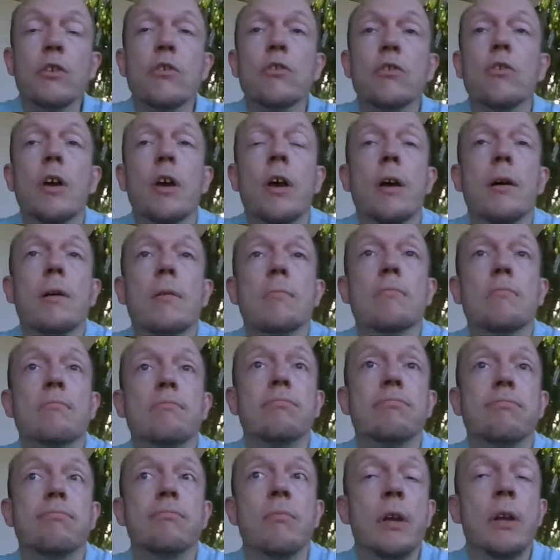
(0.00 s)

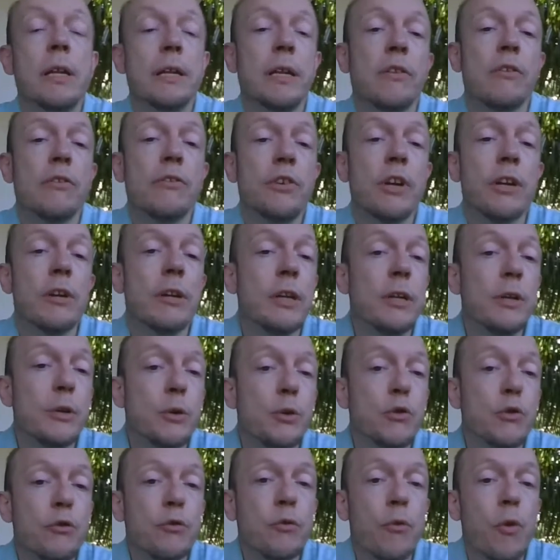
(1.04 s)
And it's generally
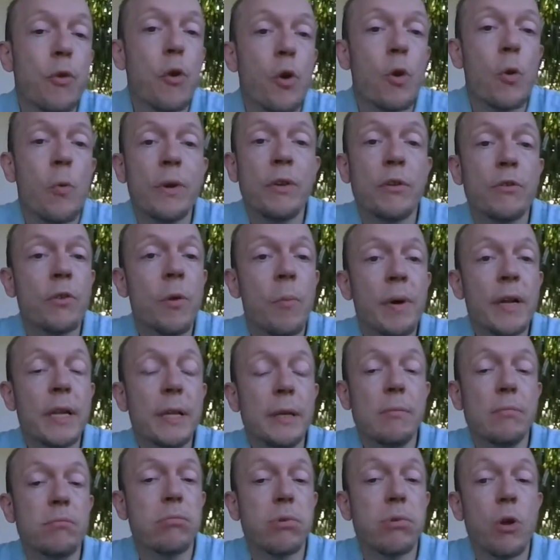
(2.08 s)
used for when
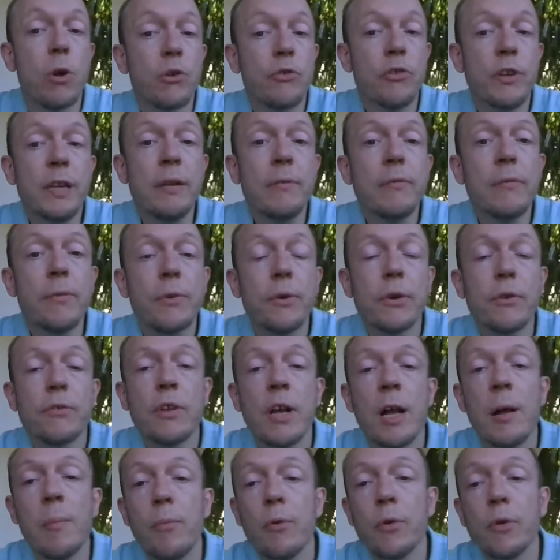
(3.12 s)
somebody logs in, for
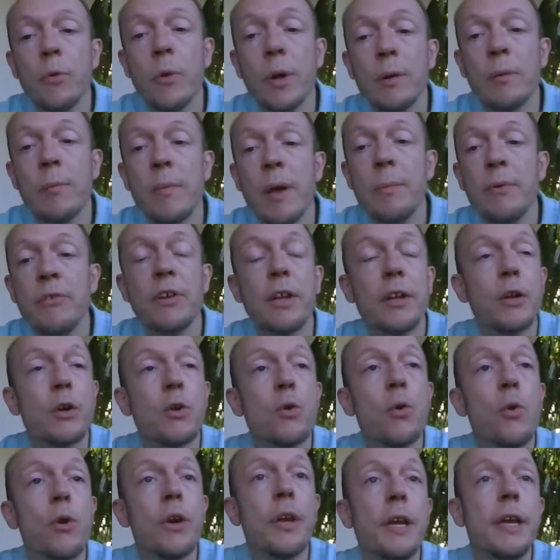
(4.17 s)
example. You want to maybe set a
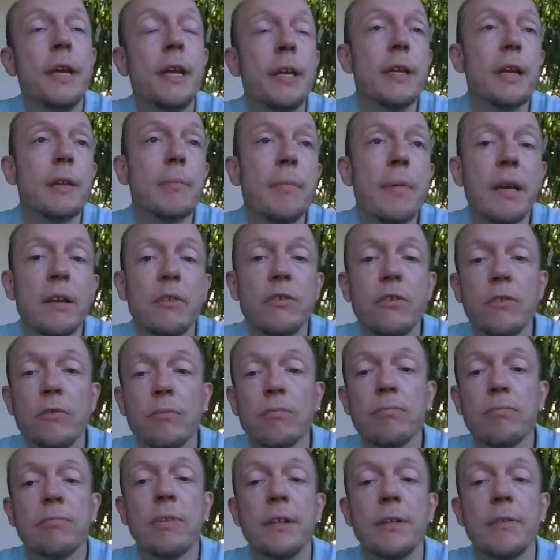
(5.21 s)
cookie that makes
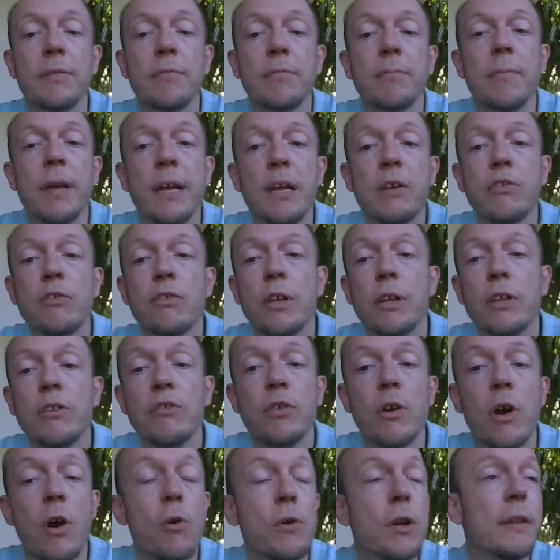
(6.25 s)
it
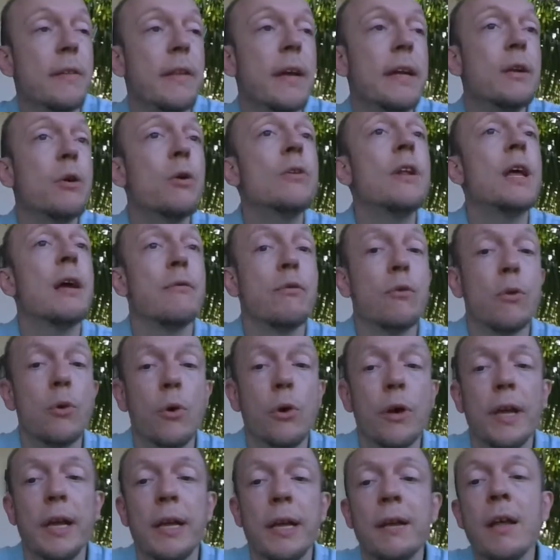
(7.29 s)
so that they don't have to
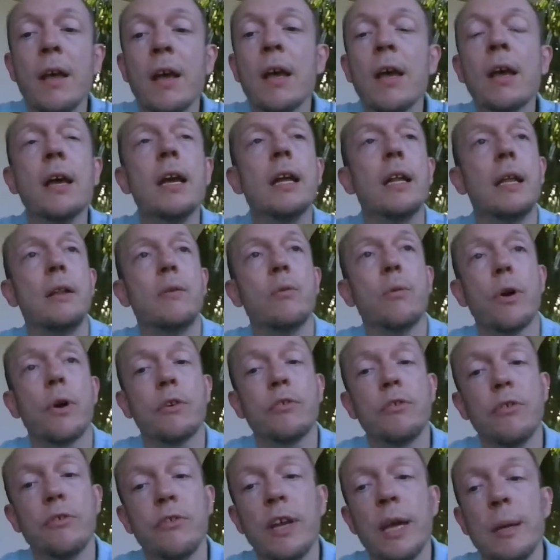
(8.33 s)
log in. It
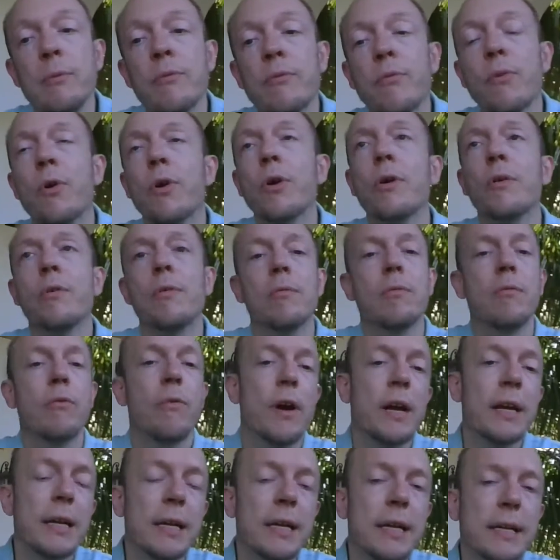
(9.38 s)
works the same for
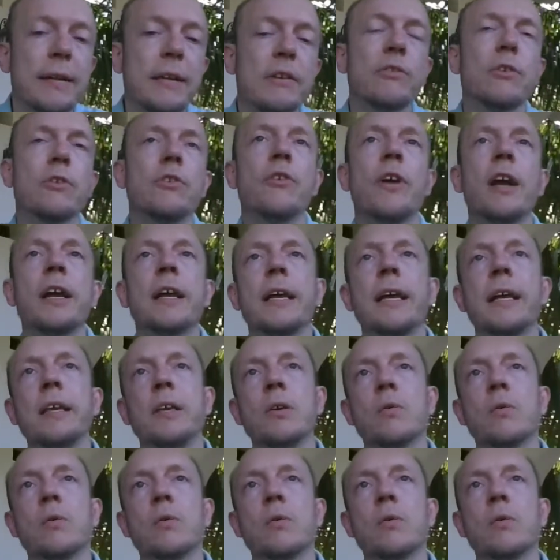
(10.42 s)
for analytics or tracking, you